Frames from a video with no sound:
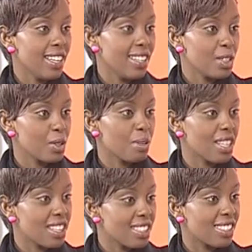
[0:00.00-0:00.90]
There are so many
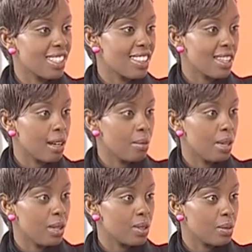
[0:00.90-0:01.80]
things they think
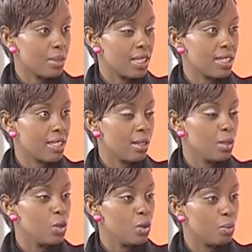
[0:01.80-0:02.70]
about. But
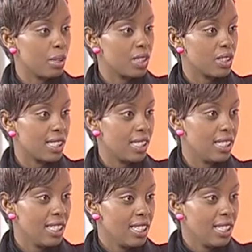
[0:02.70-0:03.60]
you personally,
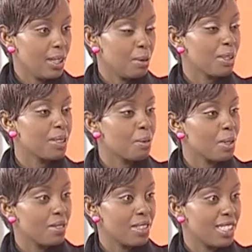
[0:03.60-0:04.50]
what
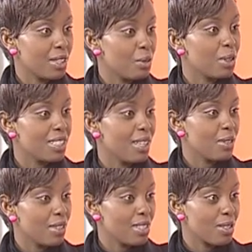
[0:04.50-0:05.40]
motivated you? What gave
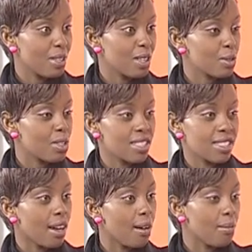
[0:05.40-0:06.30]
you the strength to
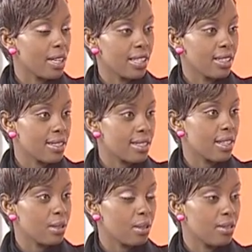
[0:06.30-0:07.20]
just come back and
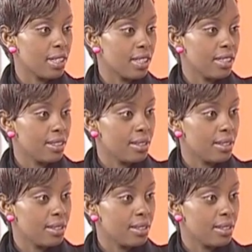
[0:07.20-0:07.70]
start all over again?